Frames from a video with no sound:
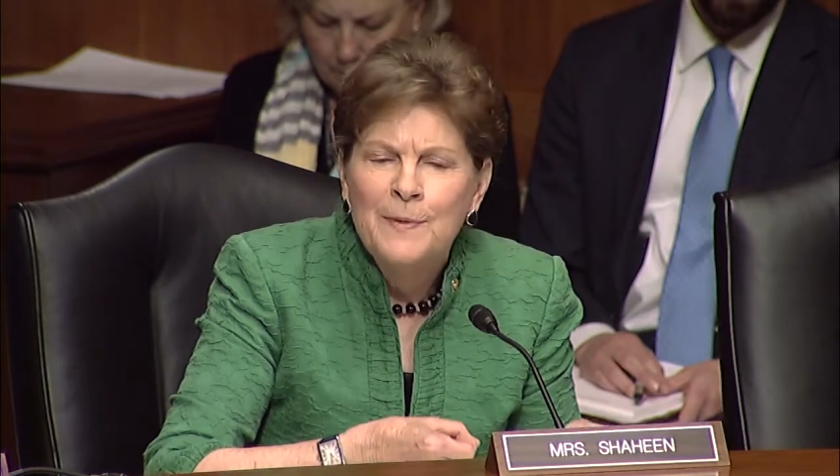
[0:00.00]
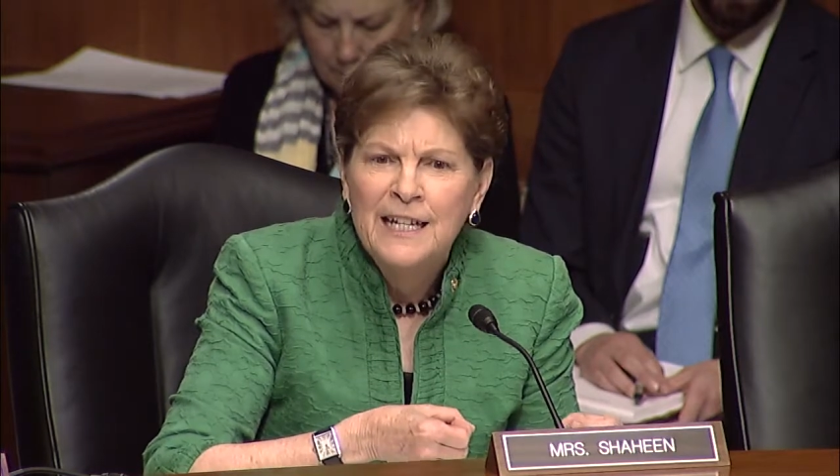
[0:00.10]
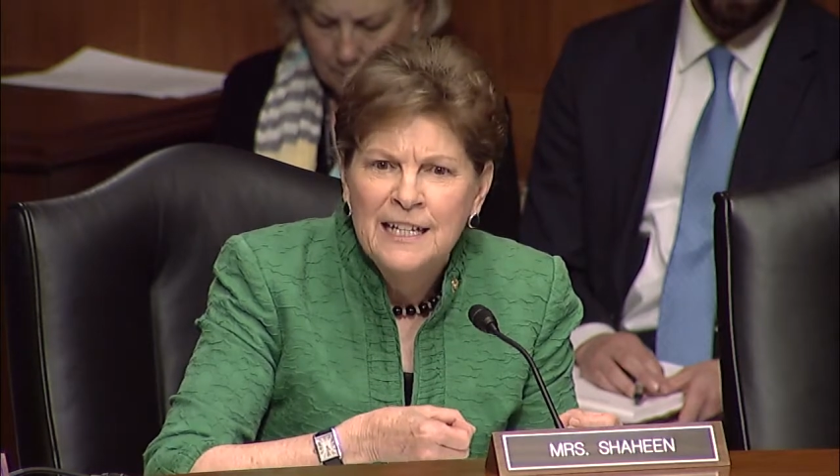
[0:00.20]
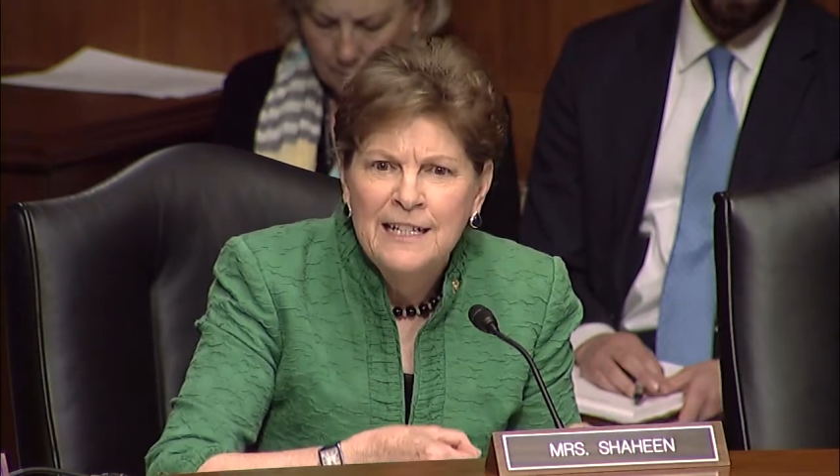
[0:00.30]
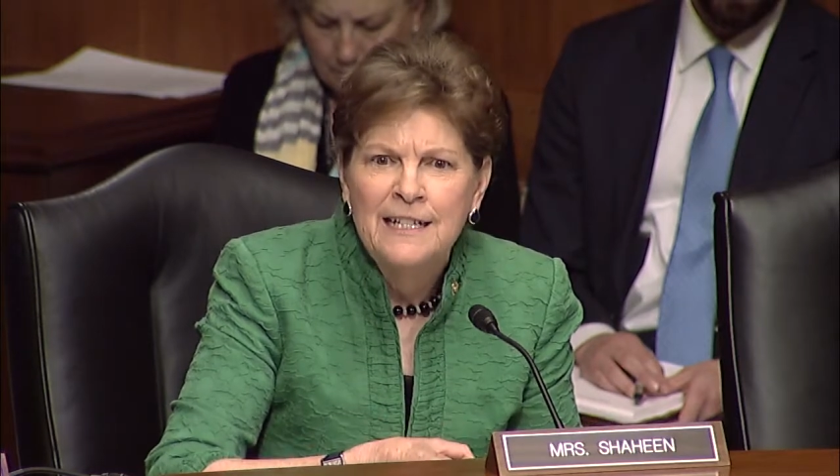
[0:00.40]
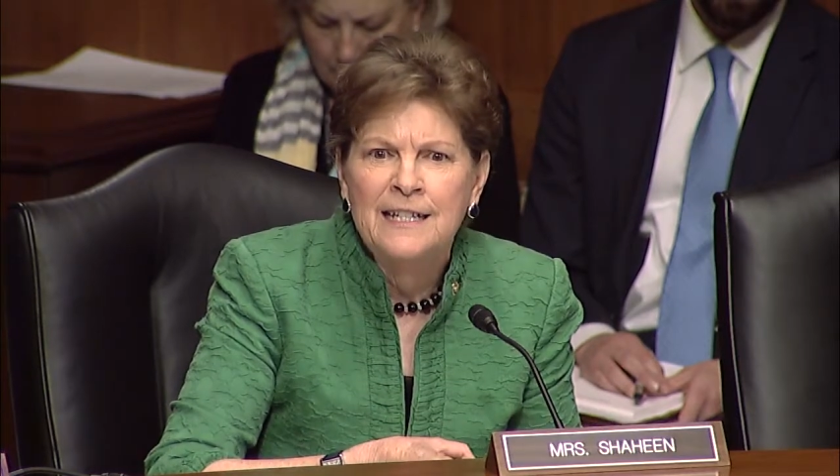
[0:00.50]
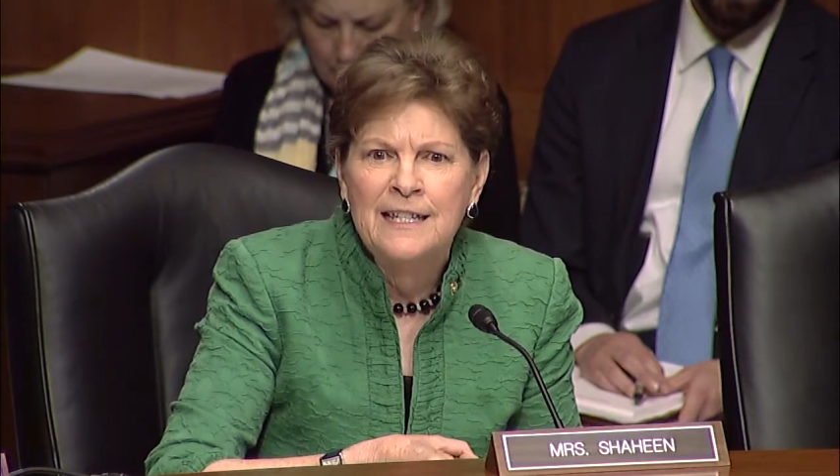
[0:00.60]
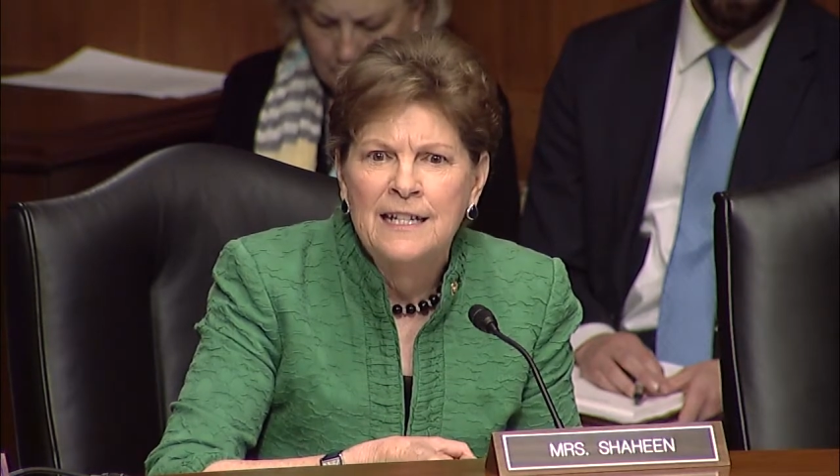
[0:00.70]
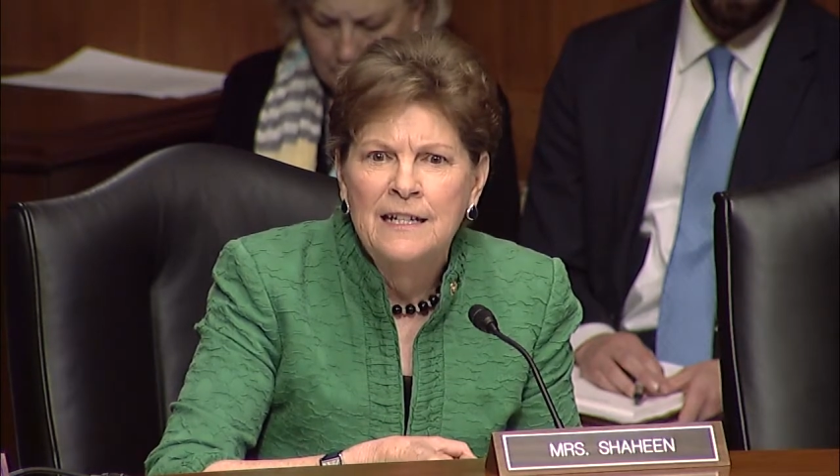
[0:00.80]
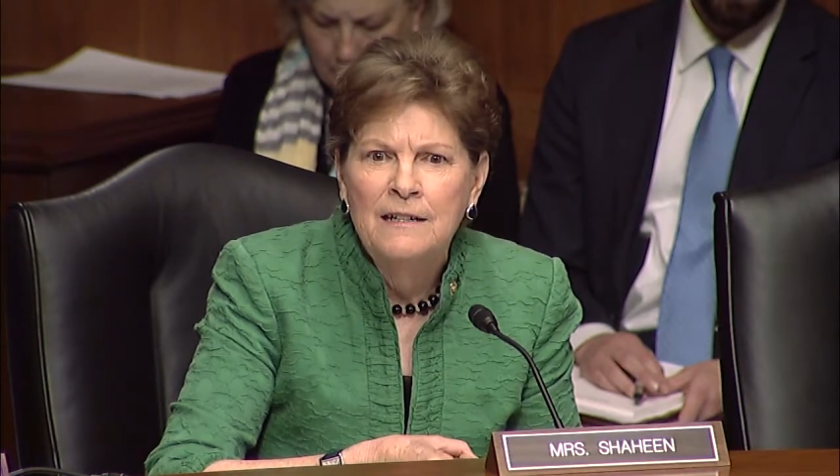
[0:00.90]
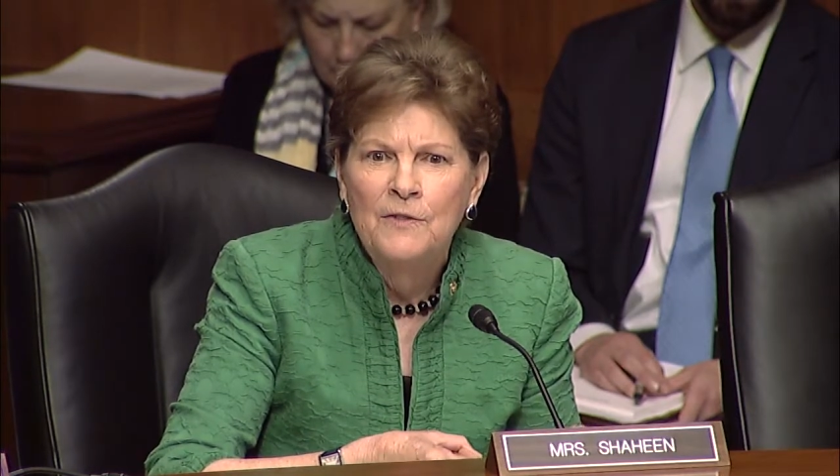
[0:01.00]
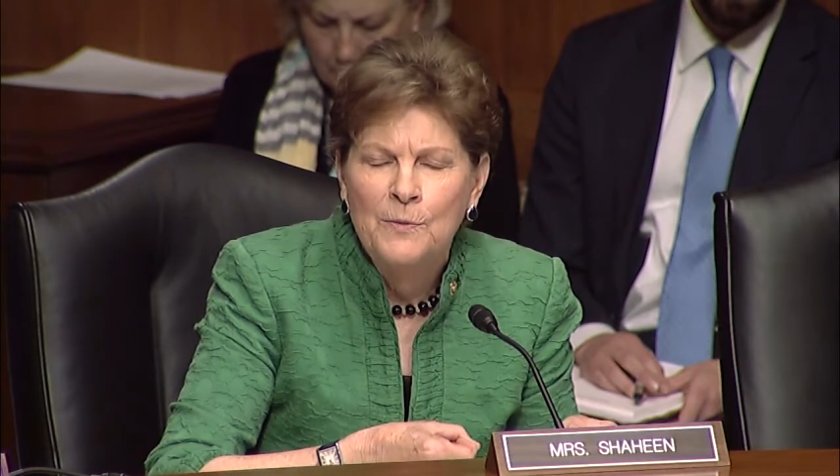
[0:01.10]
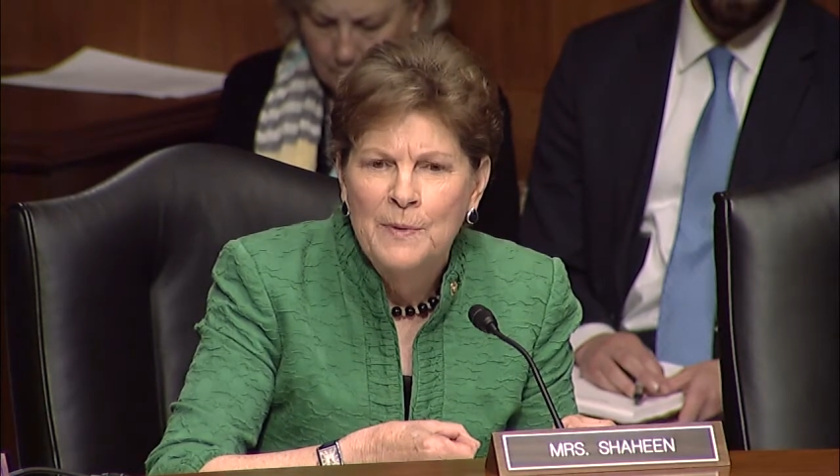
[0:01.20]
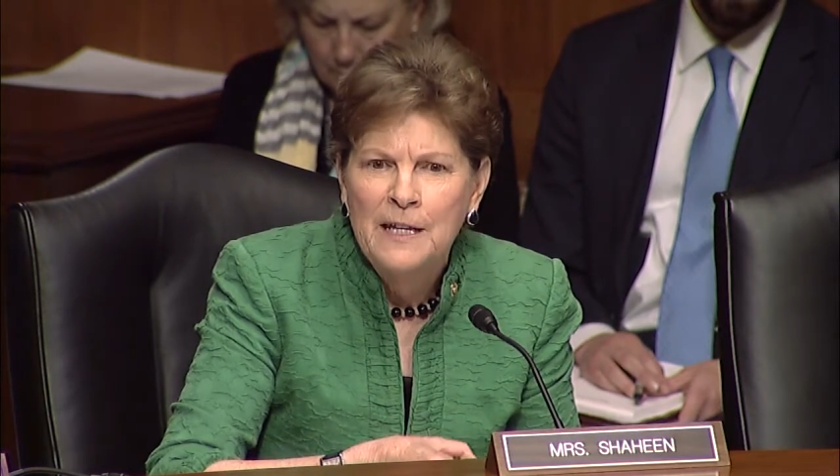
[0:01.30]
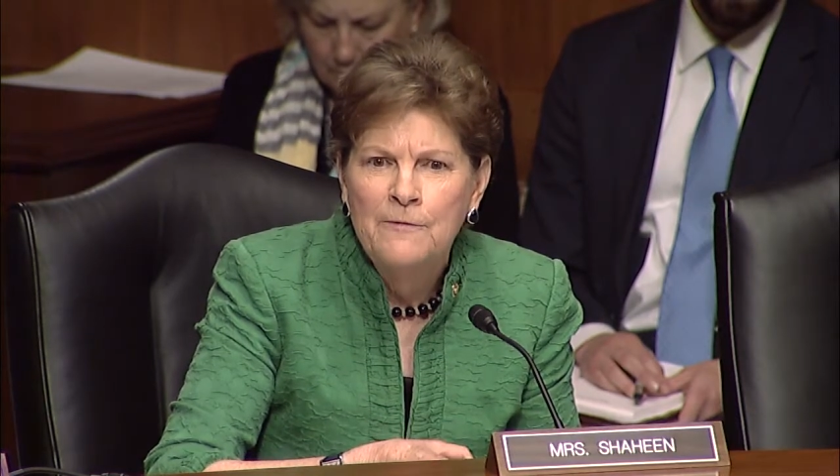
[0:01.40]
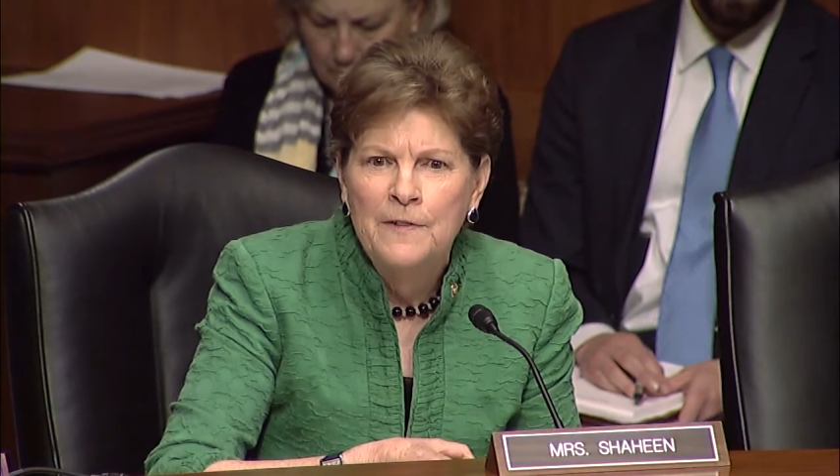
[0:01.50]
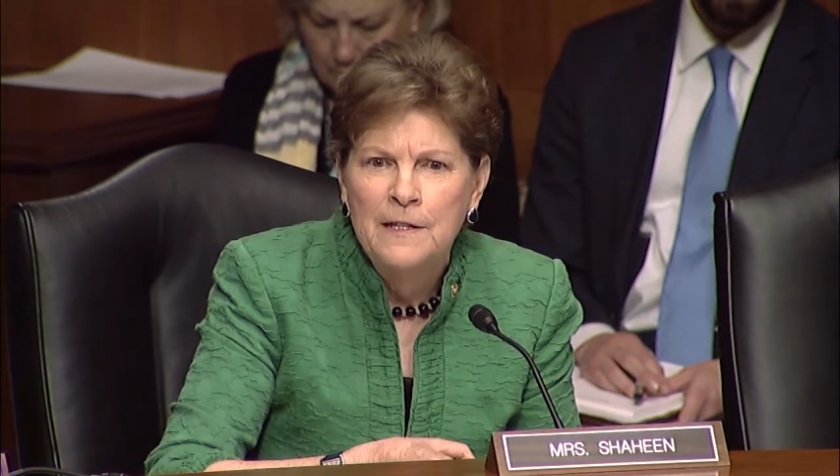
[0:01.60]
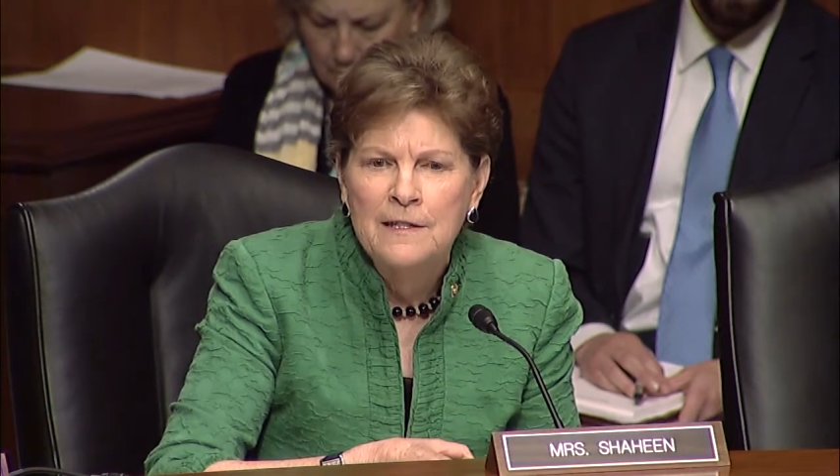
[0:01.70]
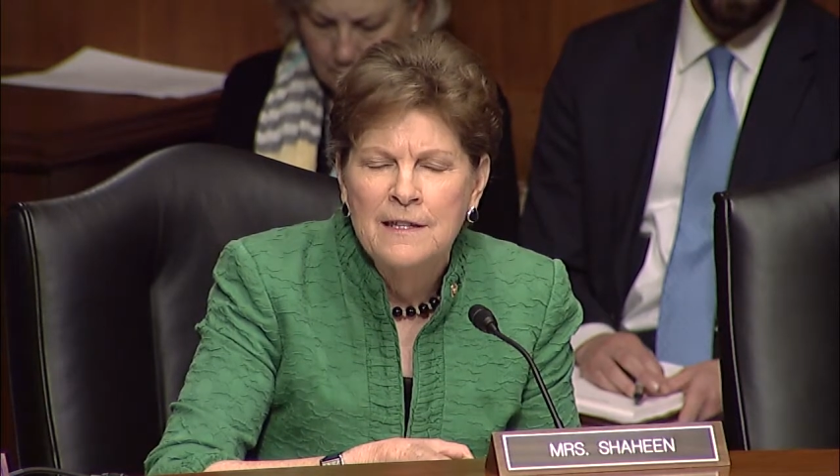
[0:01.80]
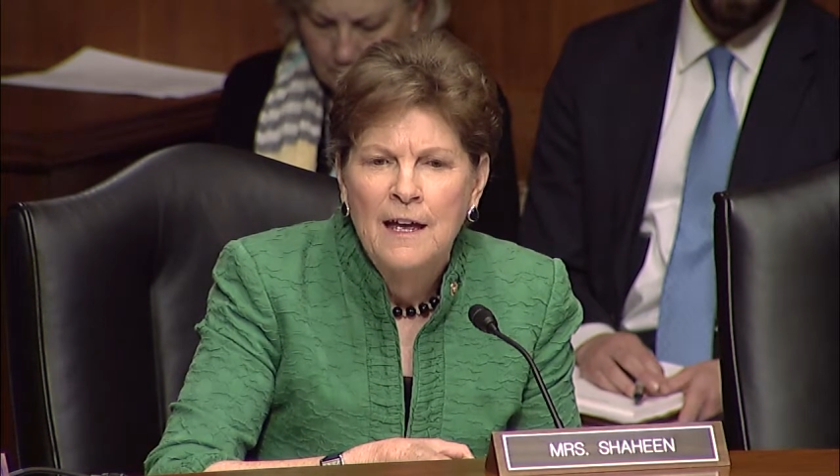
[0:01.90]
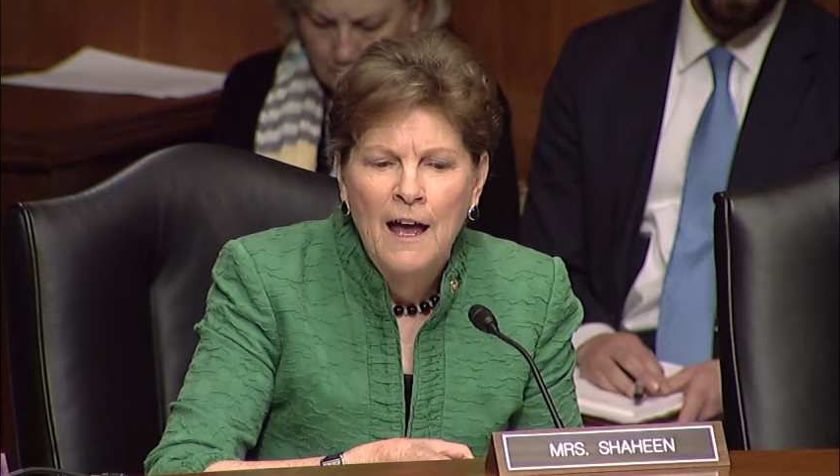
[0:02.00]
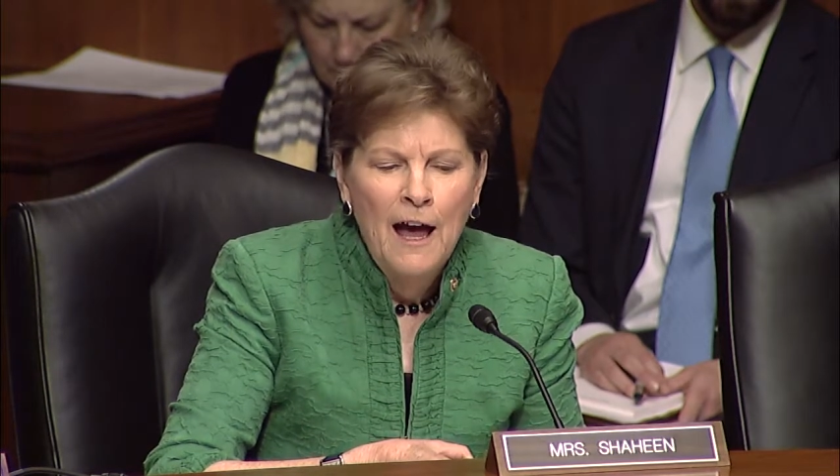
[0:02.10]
beginning to see the benefits